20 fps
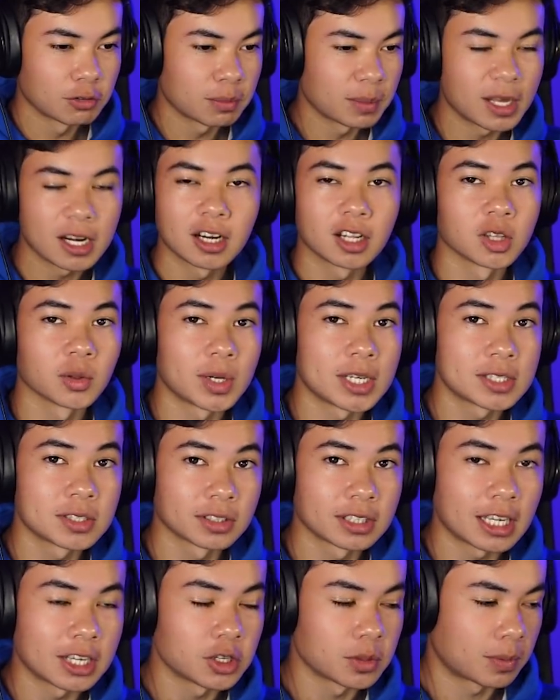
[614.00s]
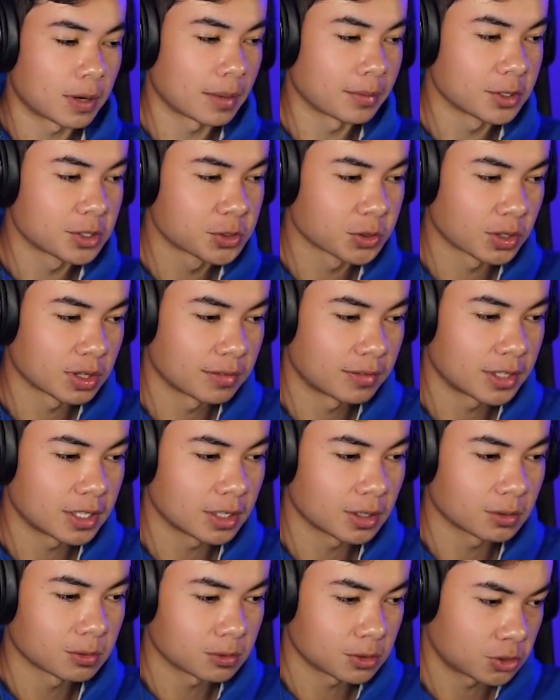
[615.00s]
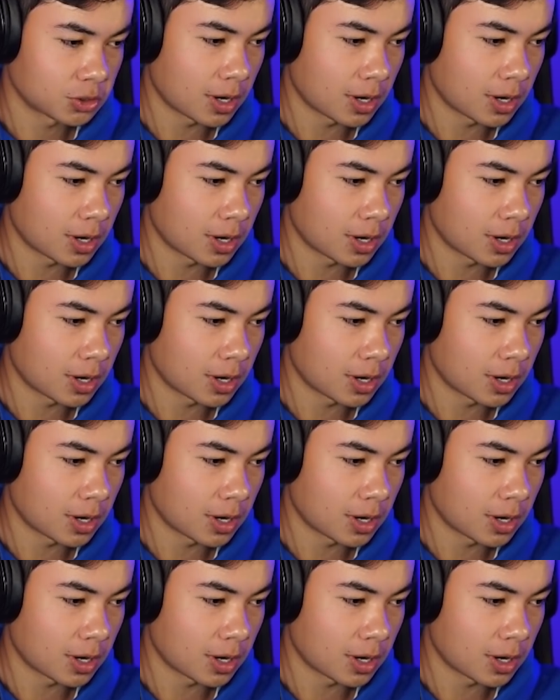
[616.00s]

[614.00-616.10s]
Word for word: if you made it all the way until the end, you probably enjoyed the video.